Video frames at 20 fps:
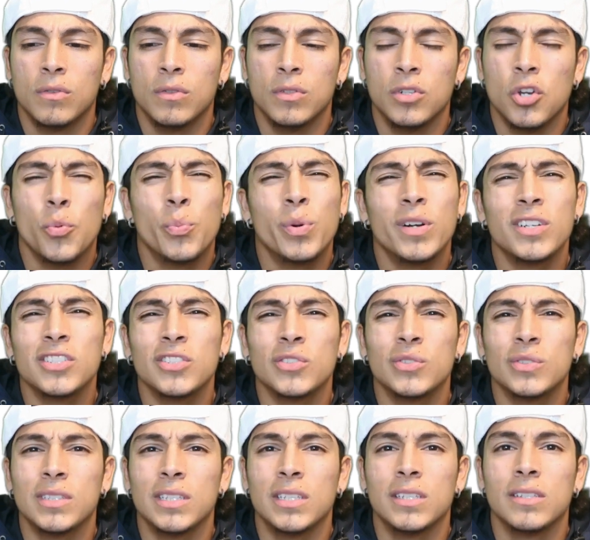you know,
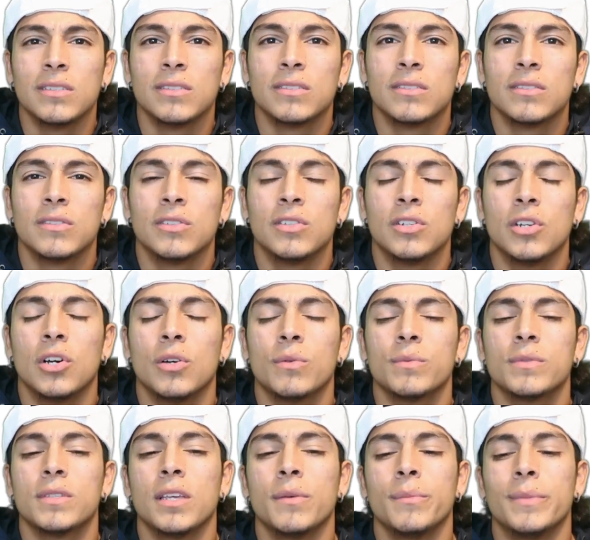personal things, you know what
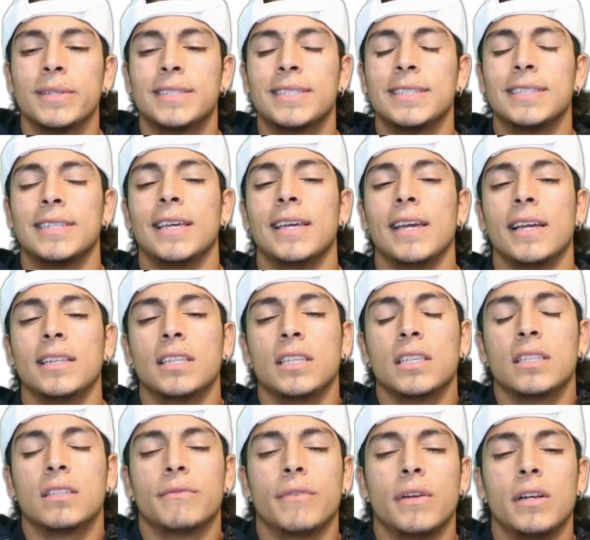I'm saying? But today I
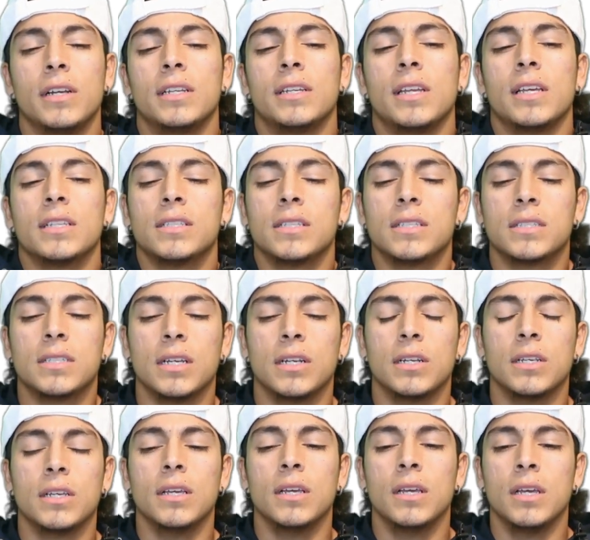think it's very
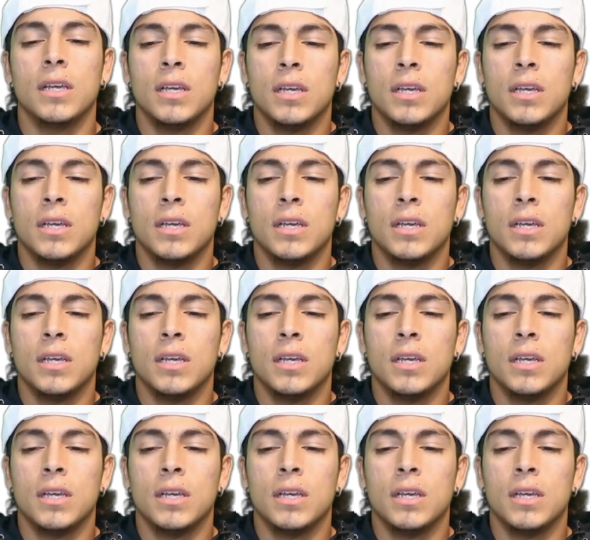necessary